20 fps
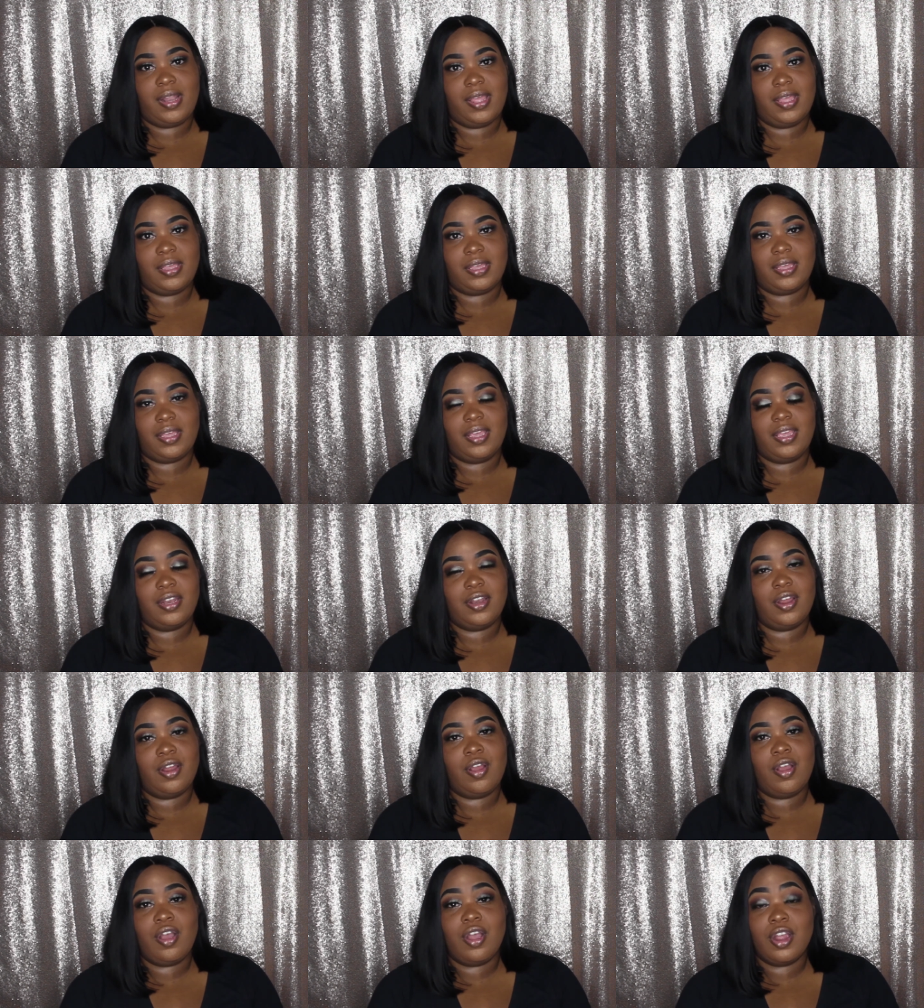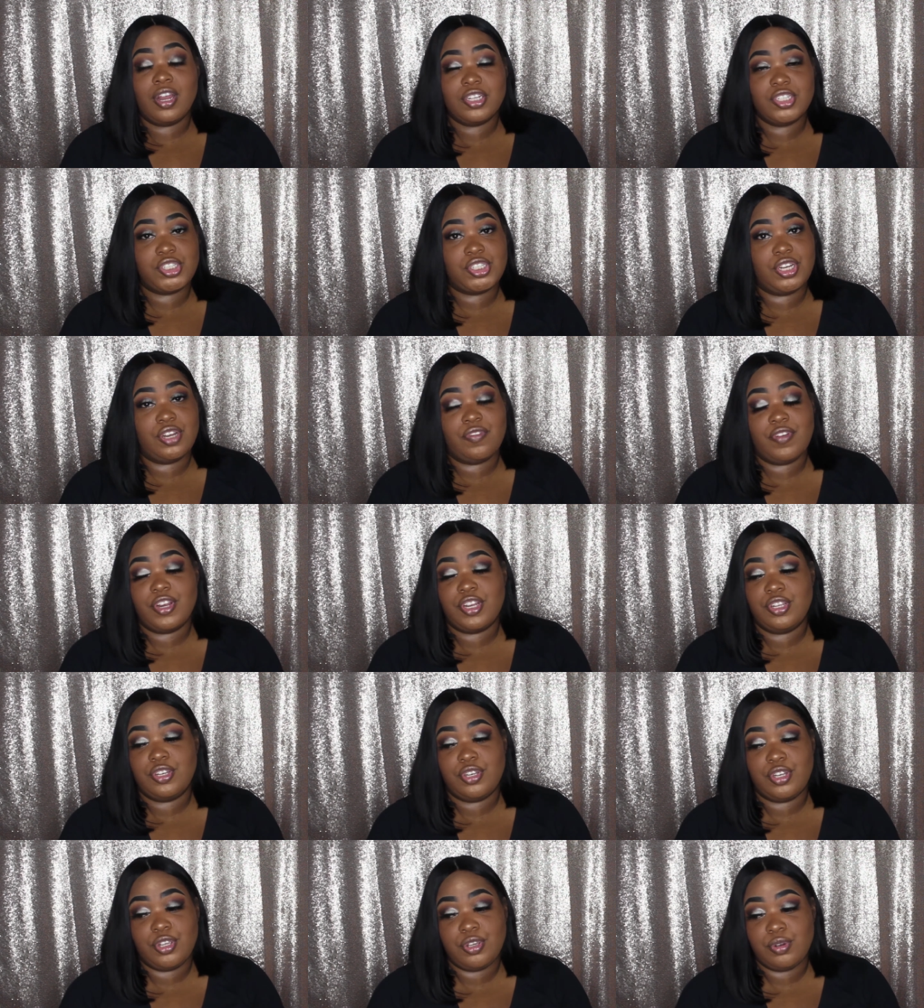Like in her heart, she
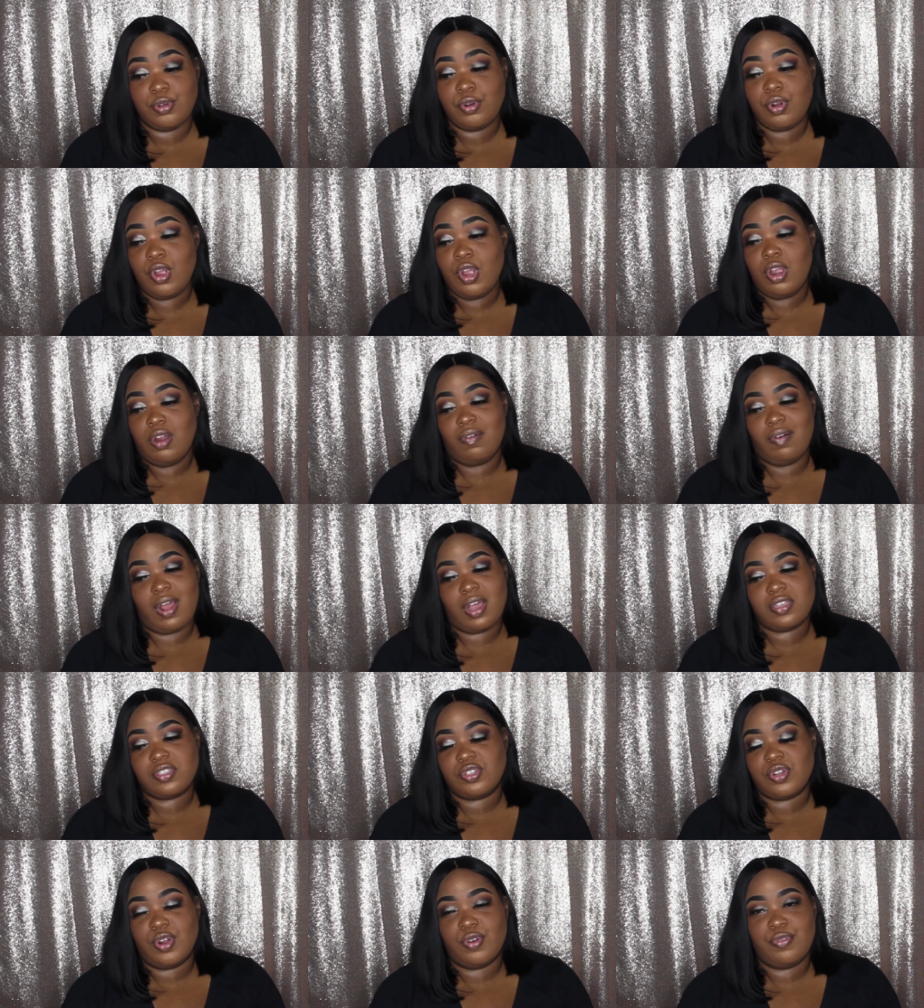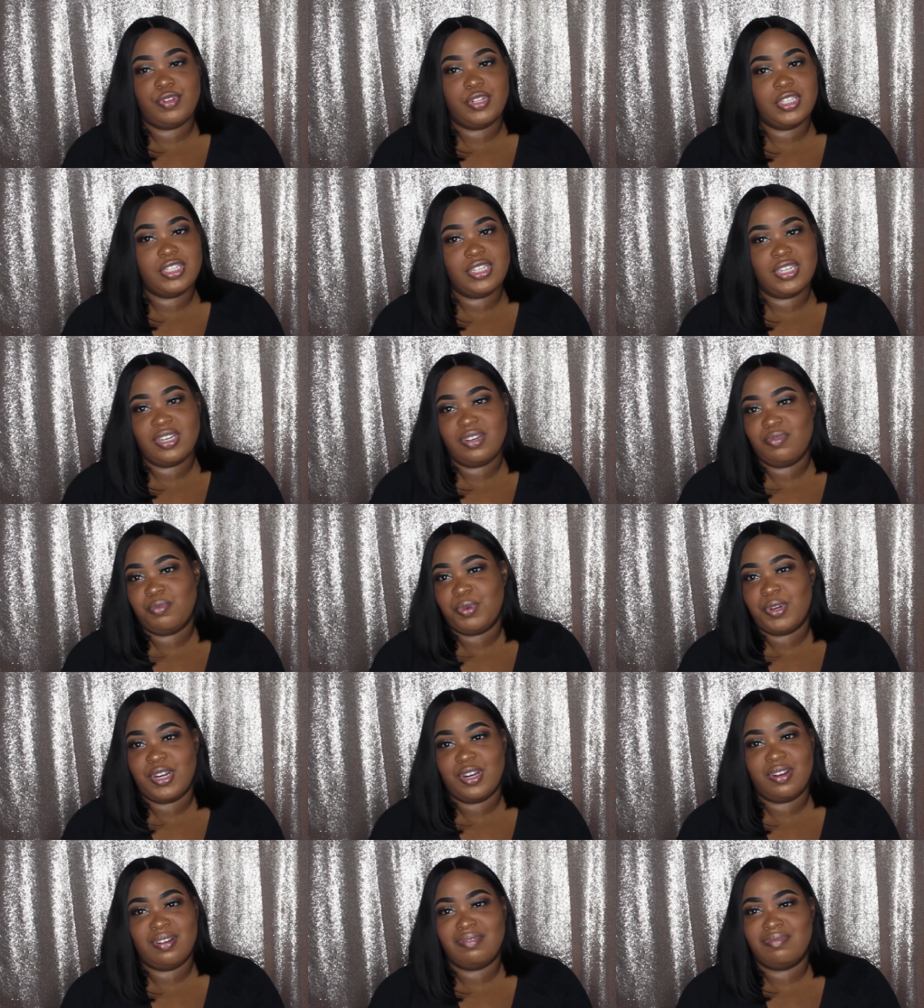already knew Rockstar really didn't
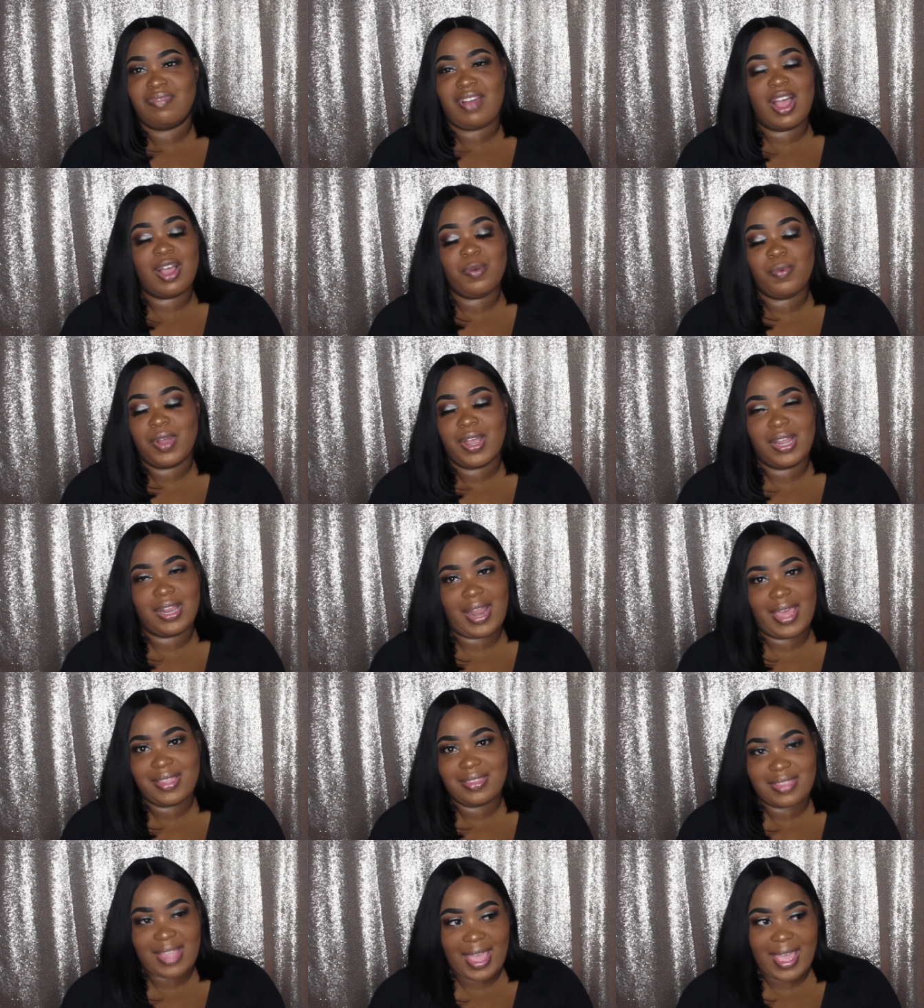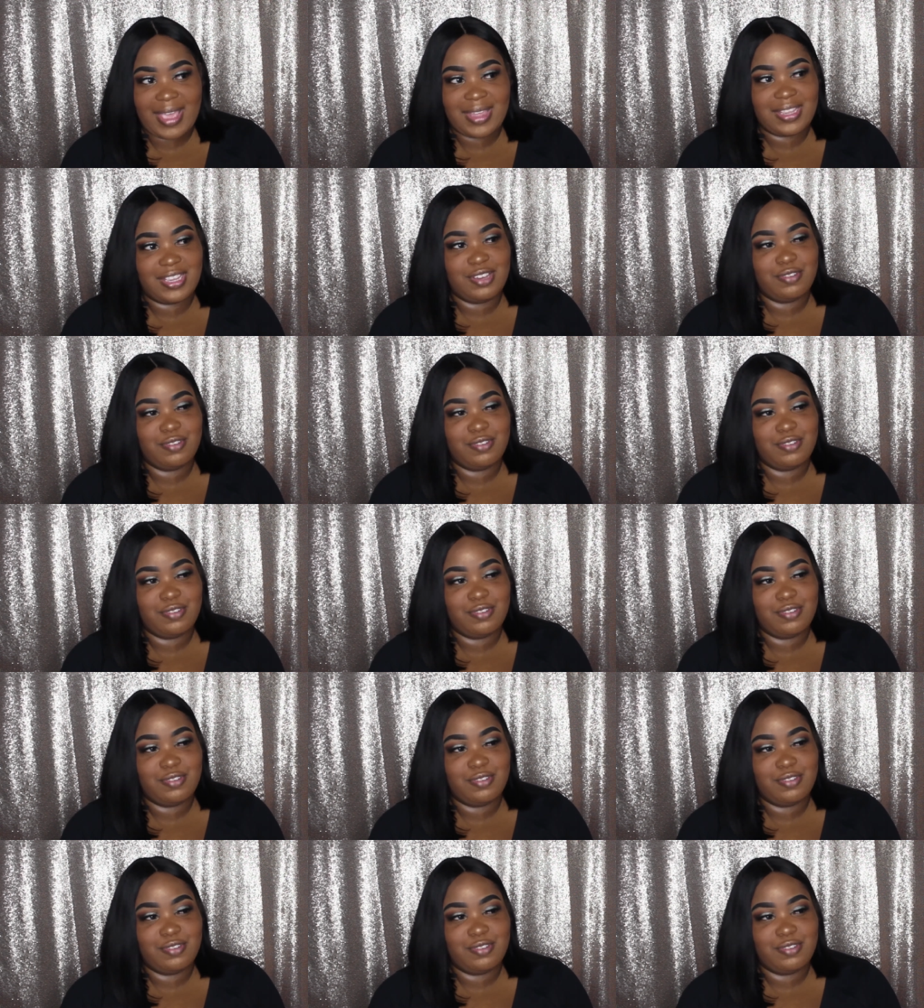want to rock with her like that.